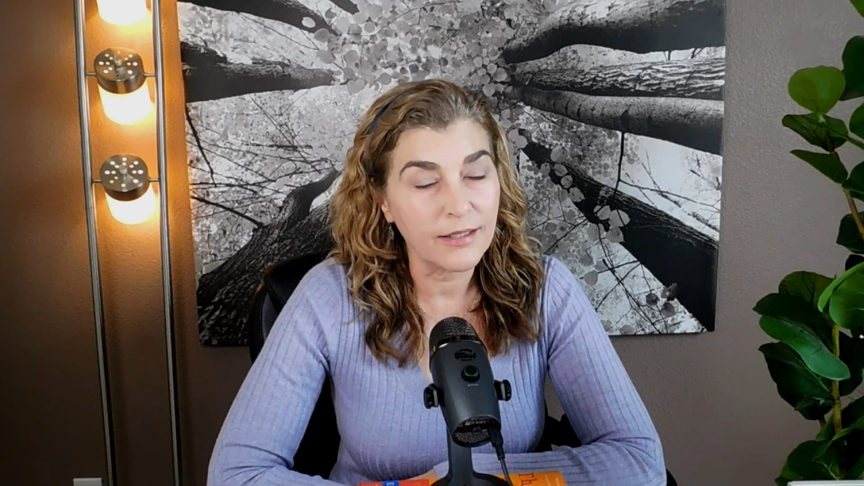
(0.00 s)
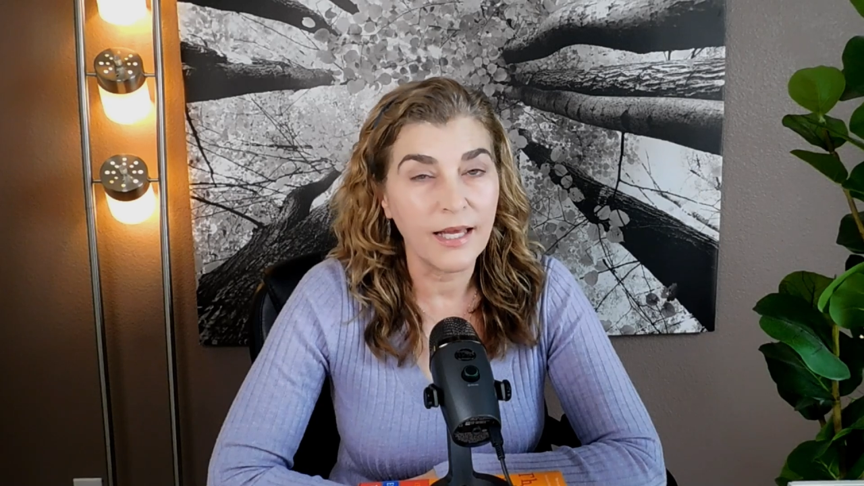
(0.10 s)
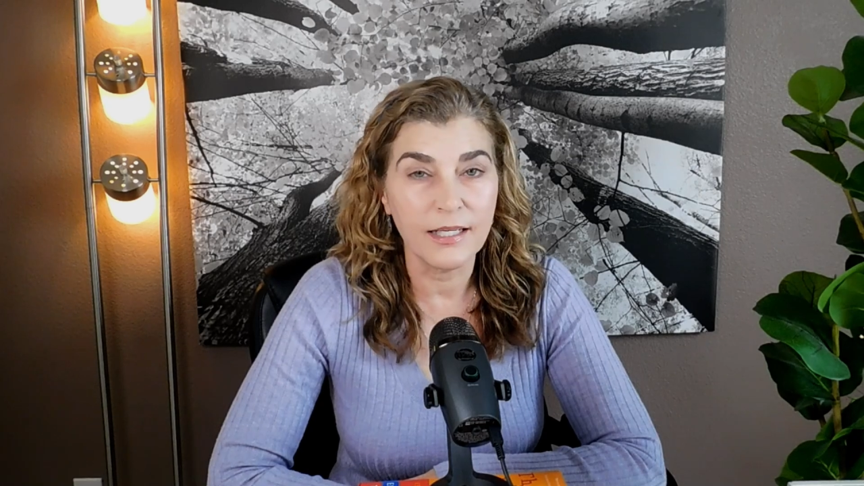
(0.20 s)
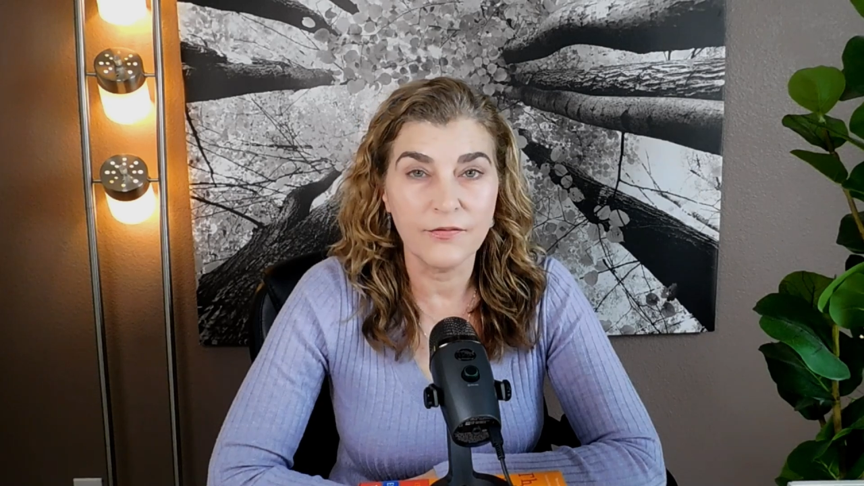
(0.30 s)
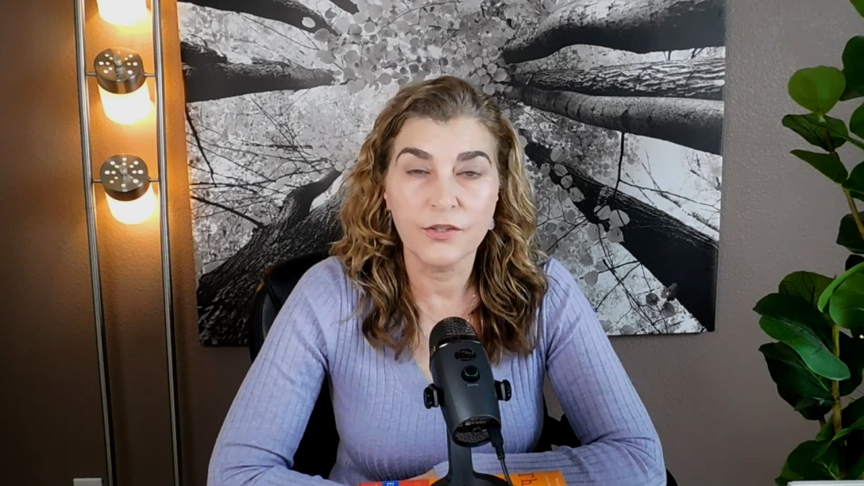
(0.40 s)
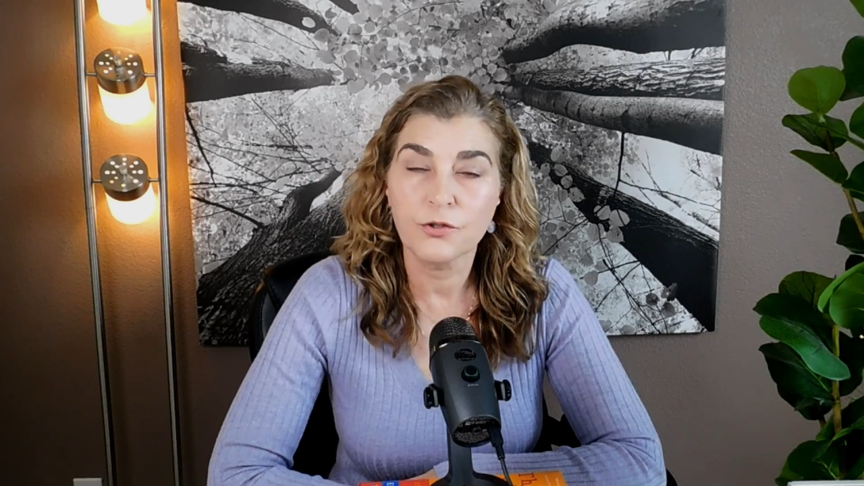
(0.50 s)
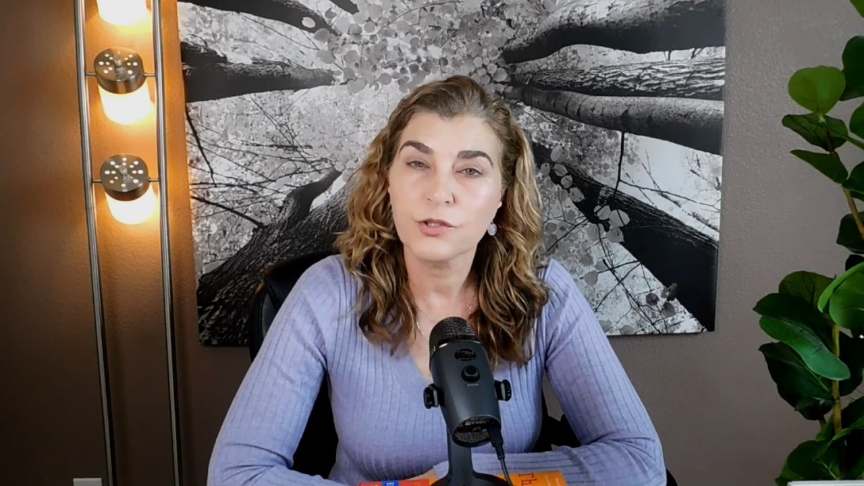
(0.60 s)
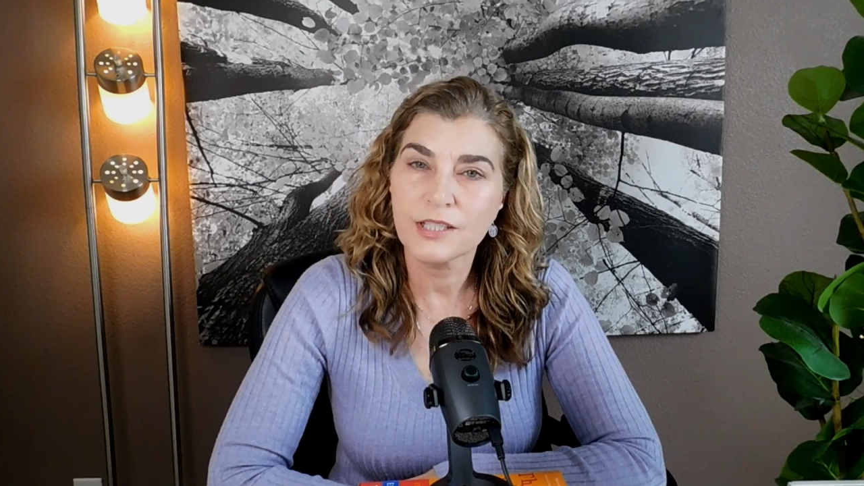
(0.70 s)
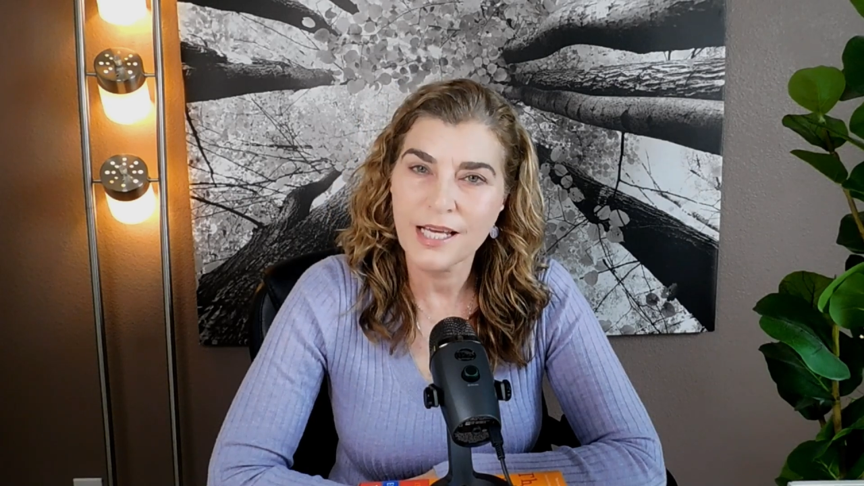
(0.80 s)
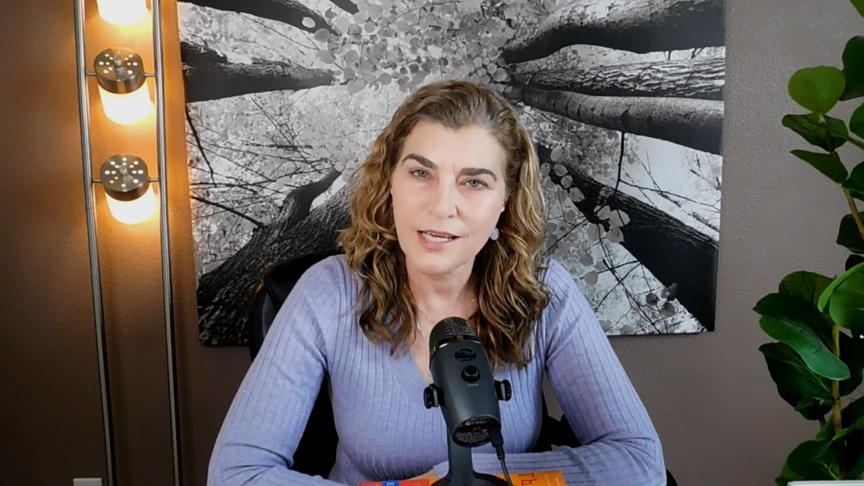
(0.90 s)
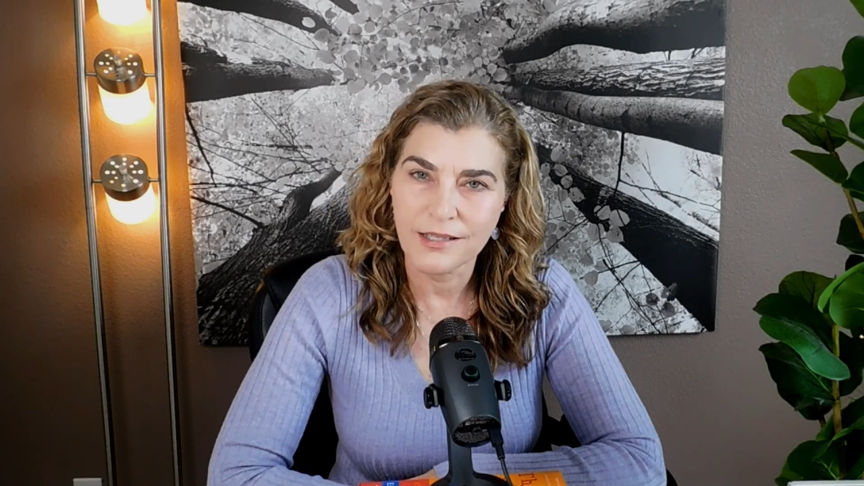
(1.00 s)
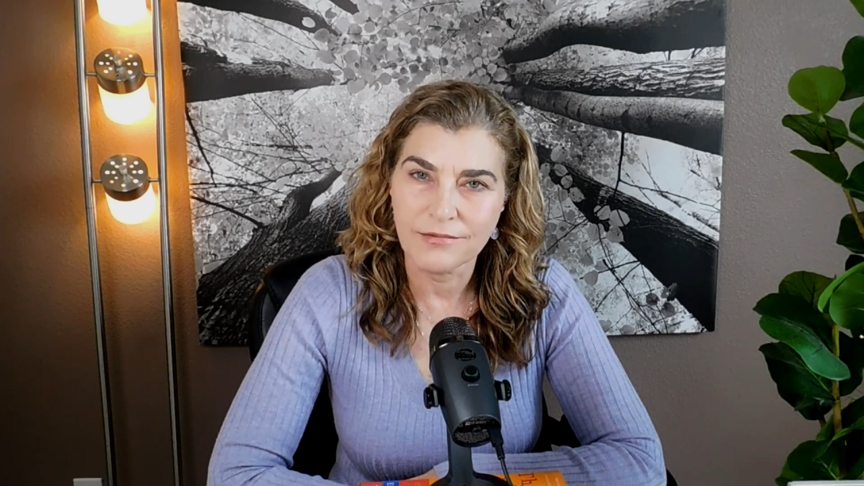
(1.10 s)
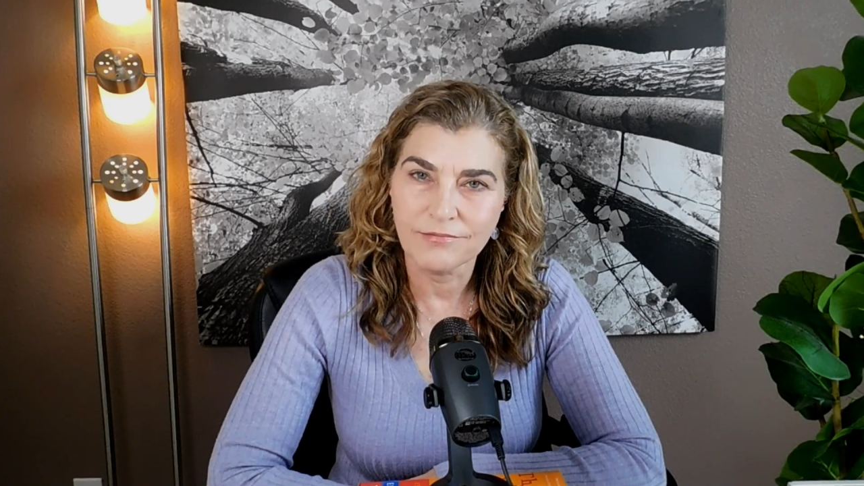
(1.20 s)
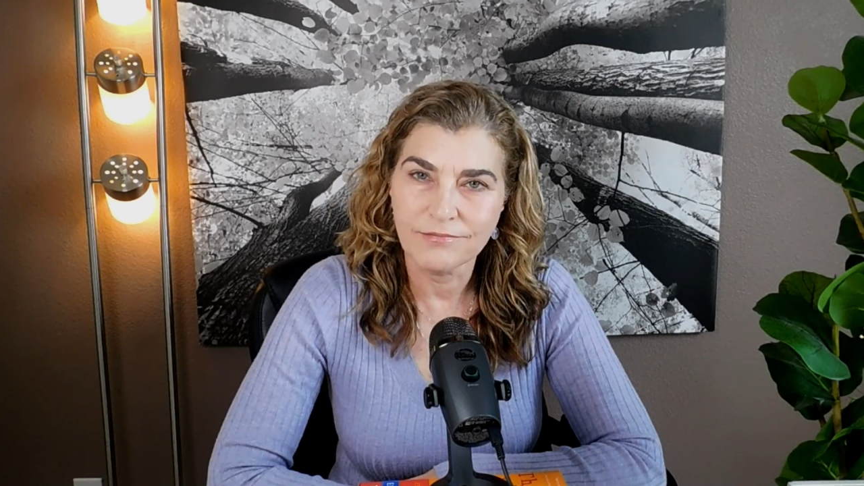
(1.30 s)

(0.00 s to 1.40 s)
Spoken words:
and even your skin.